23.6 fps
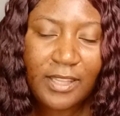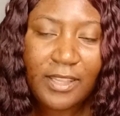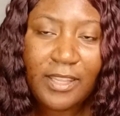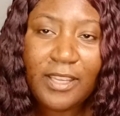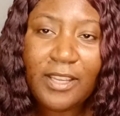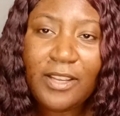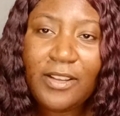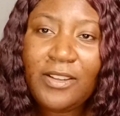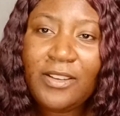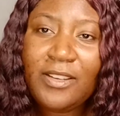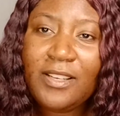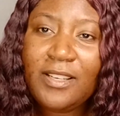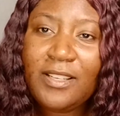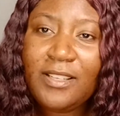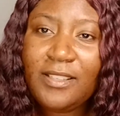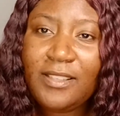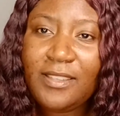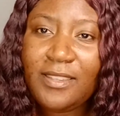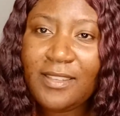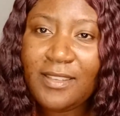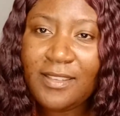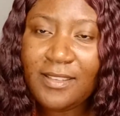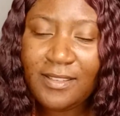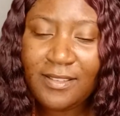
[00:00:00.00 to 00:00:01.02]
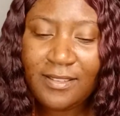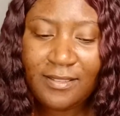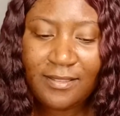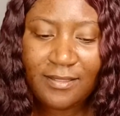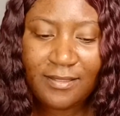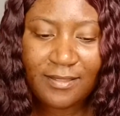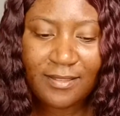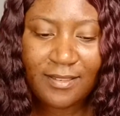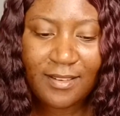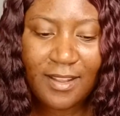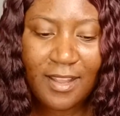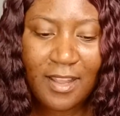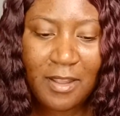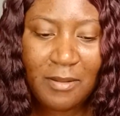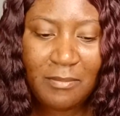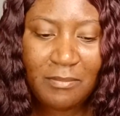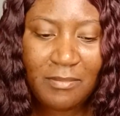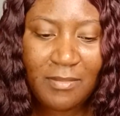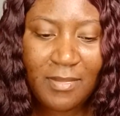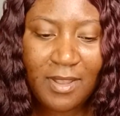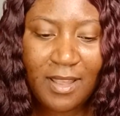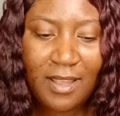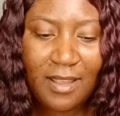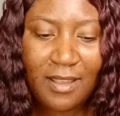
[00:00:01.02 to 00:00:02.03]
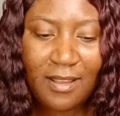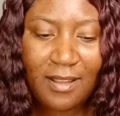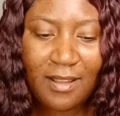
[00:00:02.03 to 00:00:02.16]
The only thing I'm